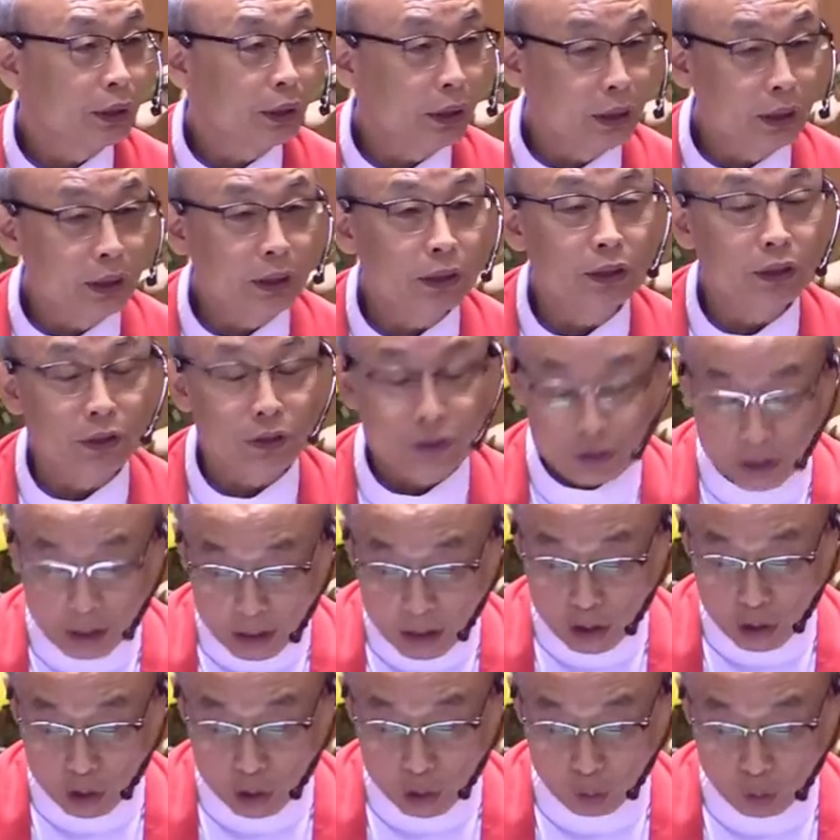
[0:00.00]
in the
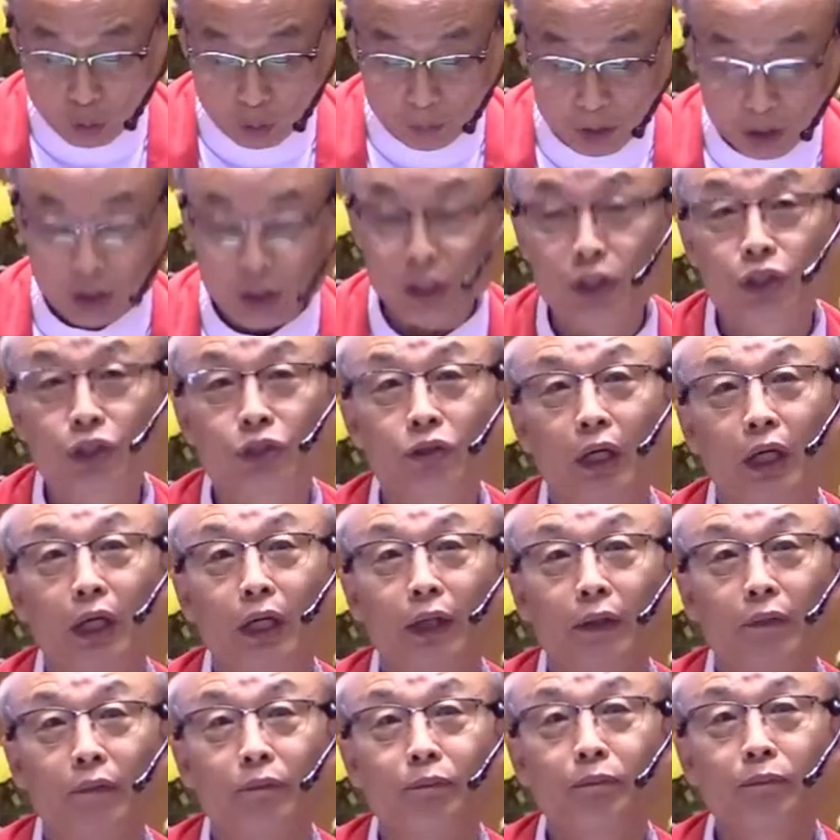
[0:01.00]
nation of
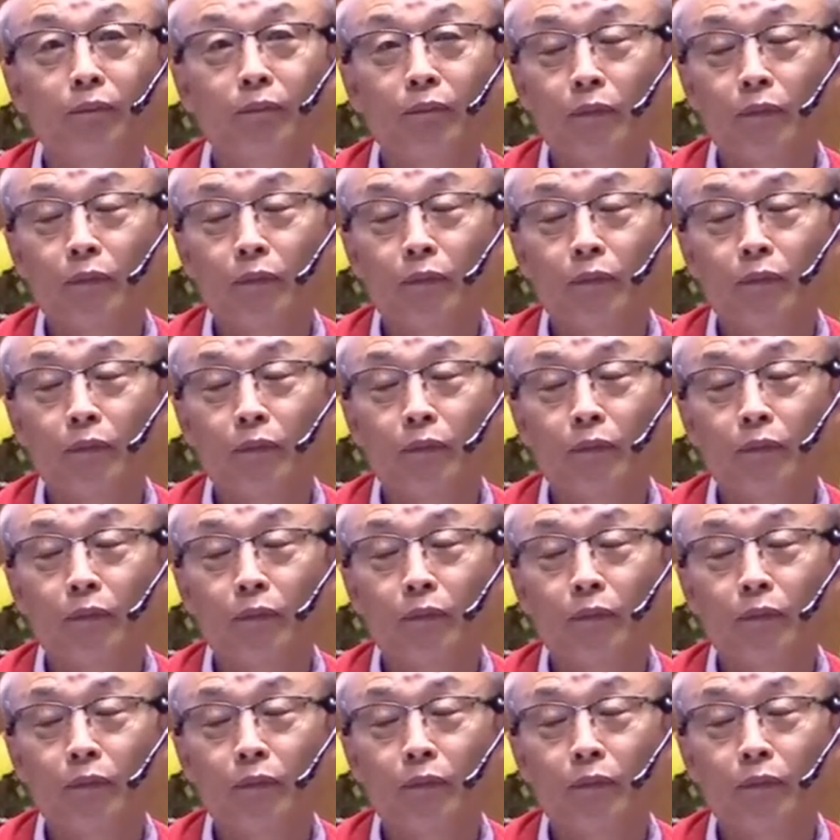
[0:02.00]
Israel.